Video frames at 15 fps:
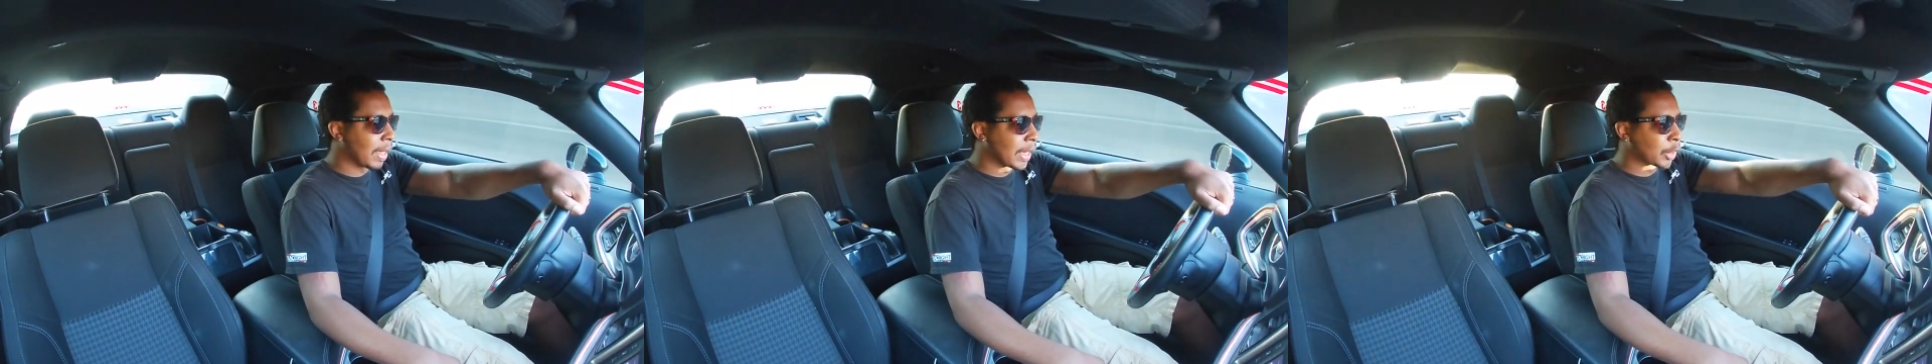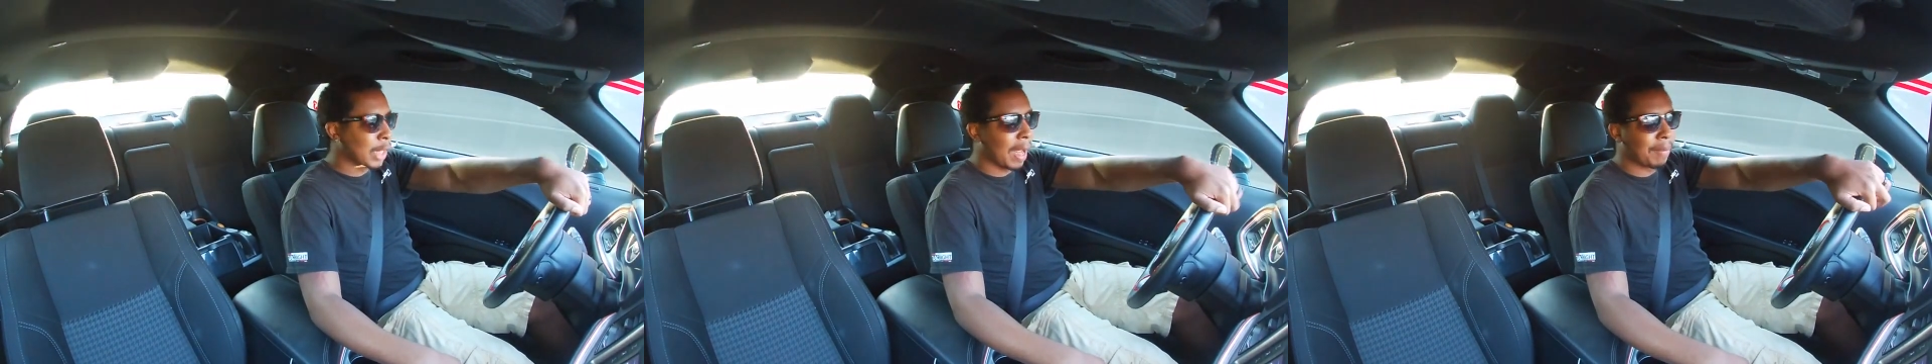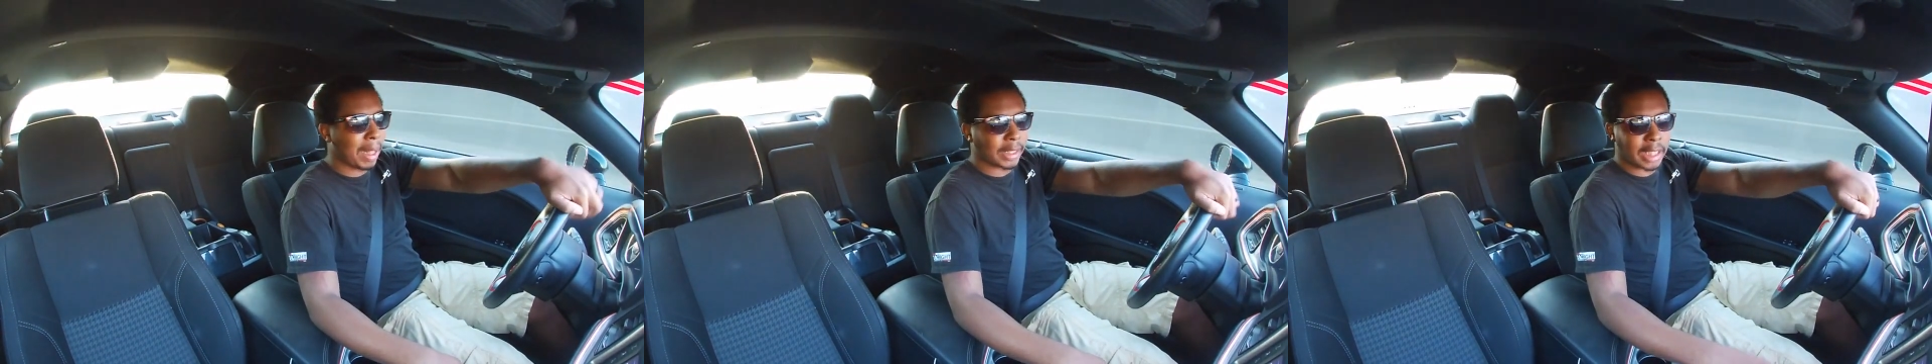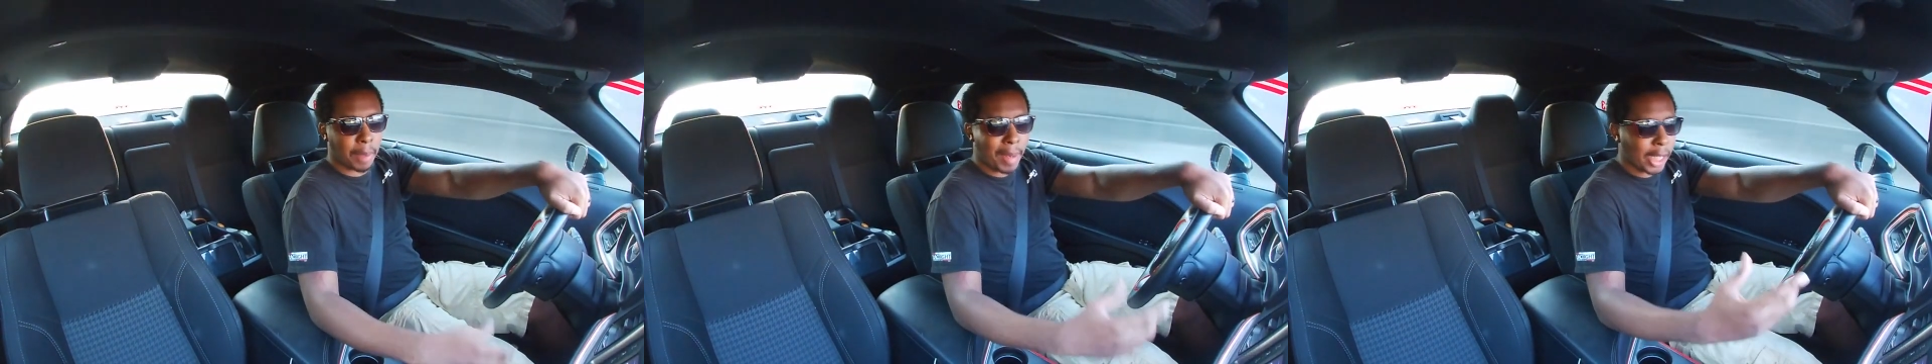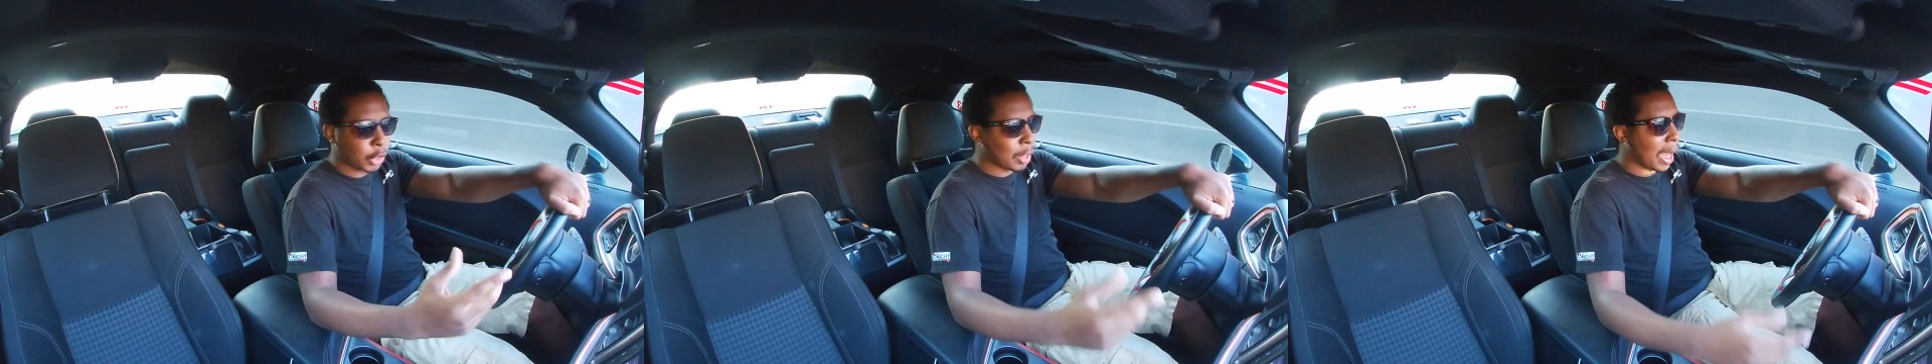The drive line,
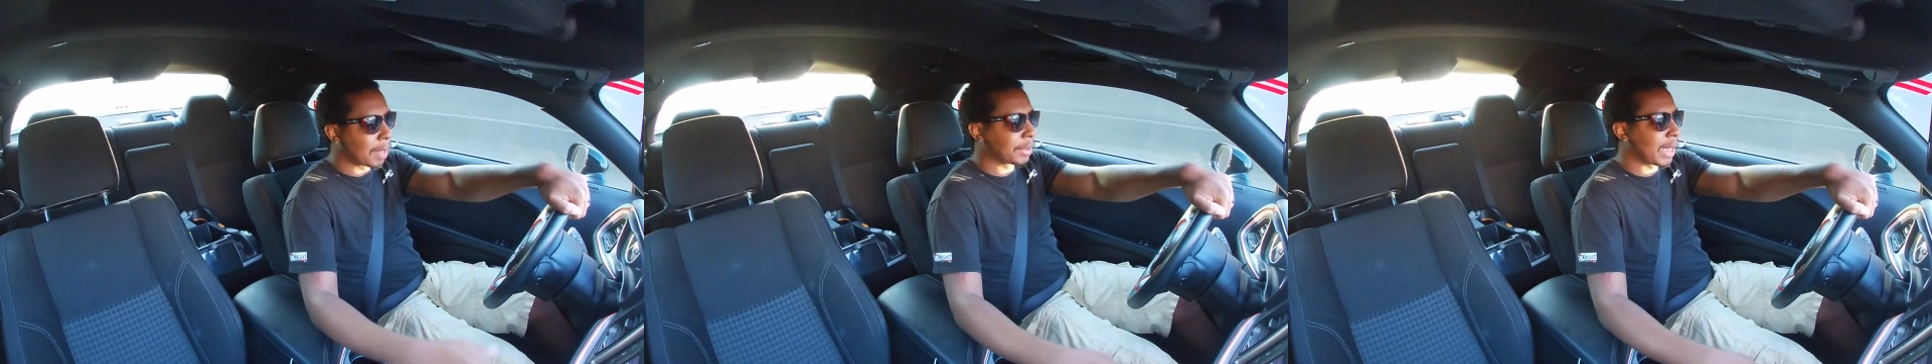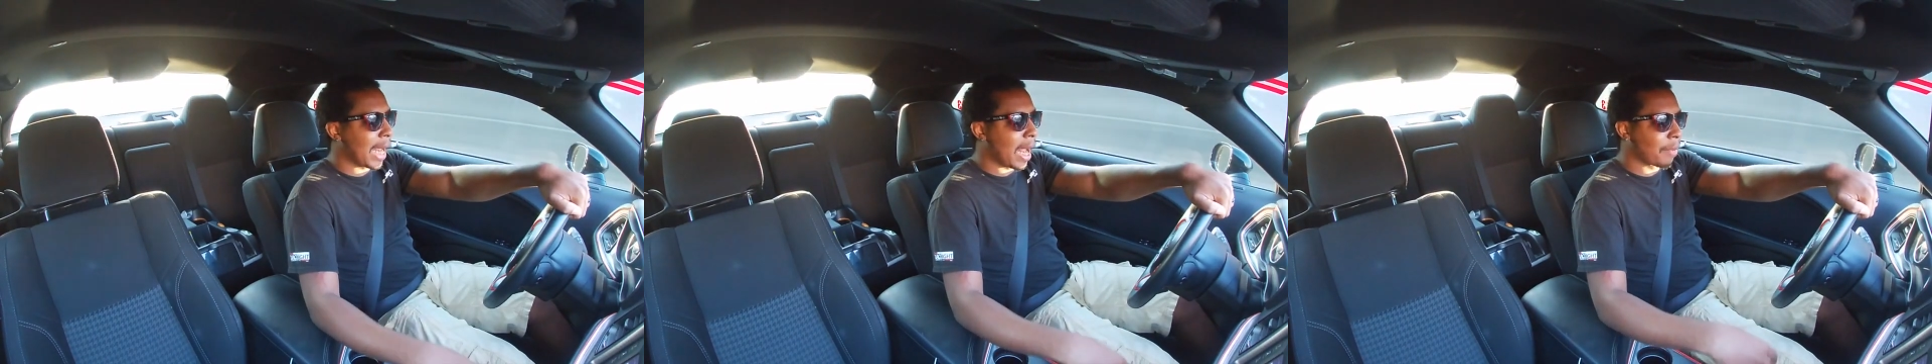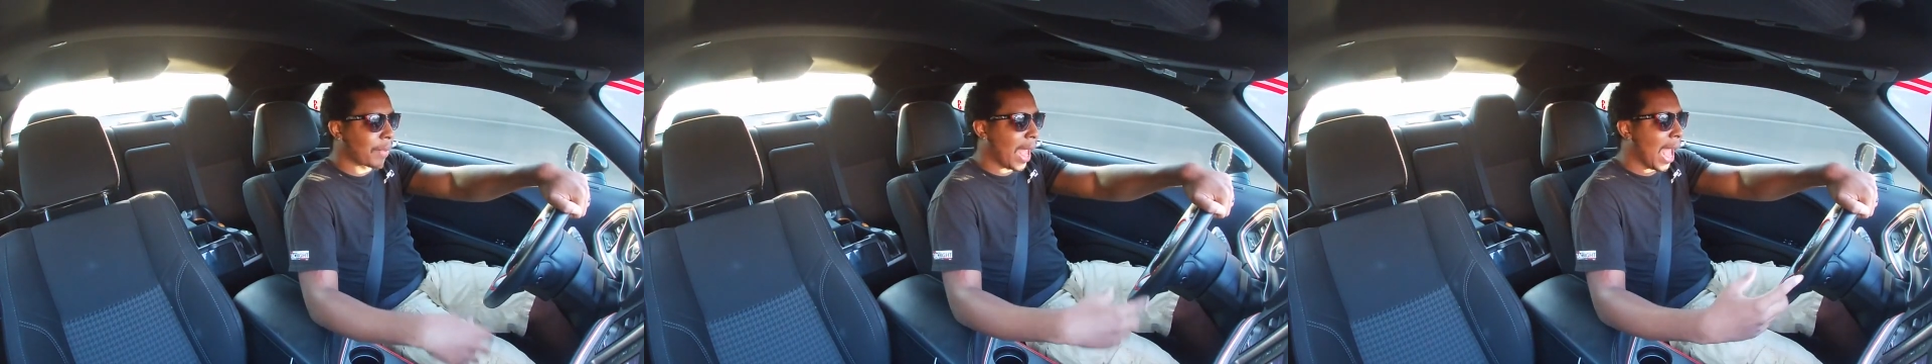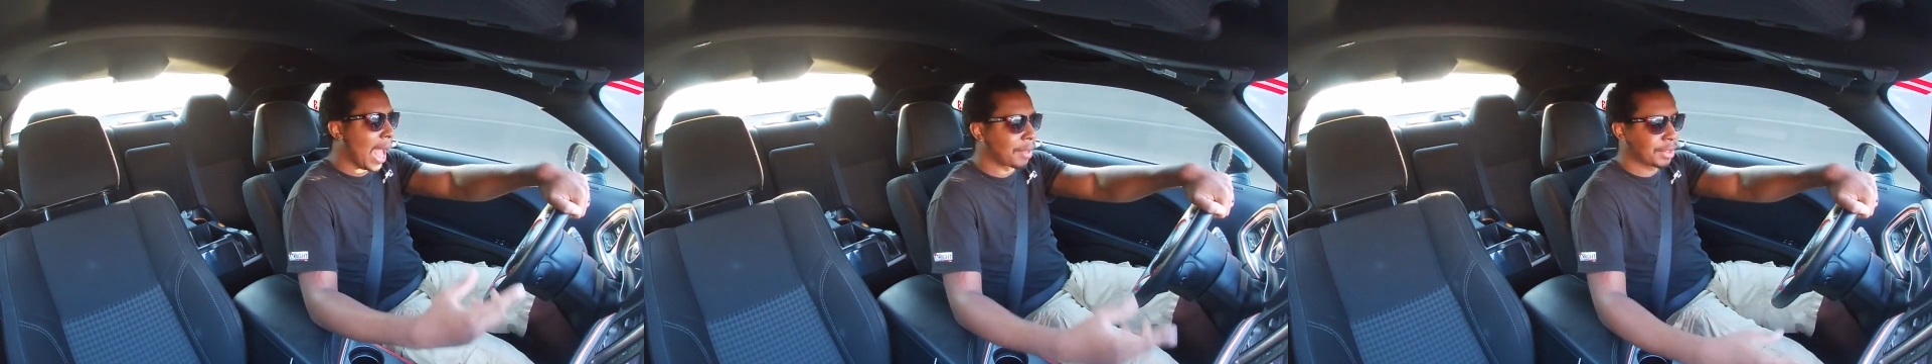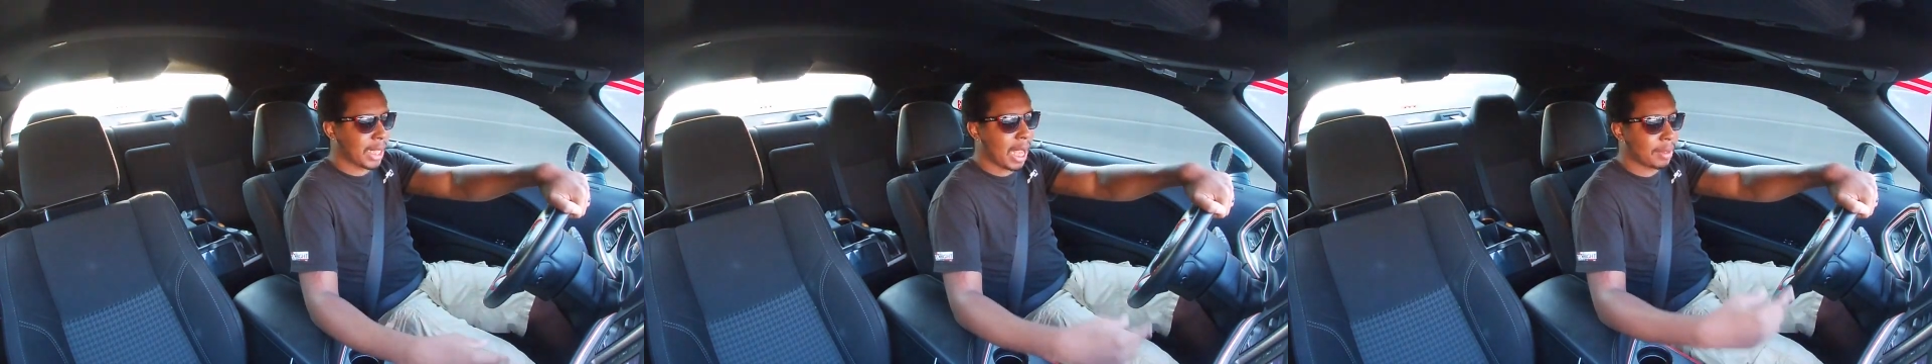talking about the drive shaft, the
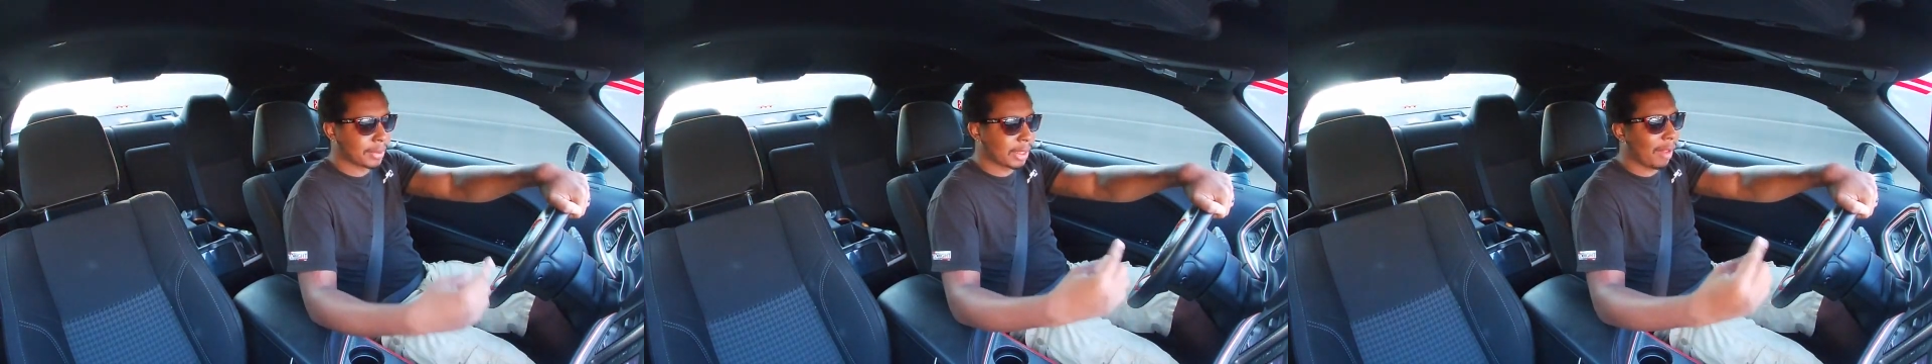half shaft,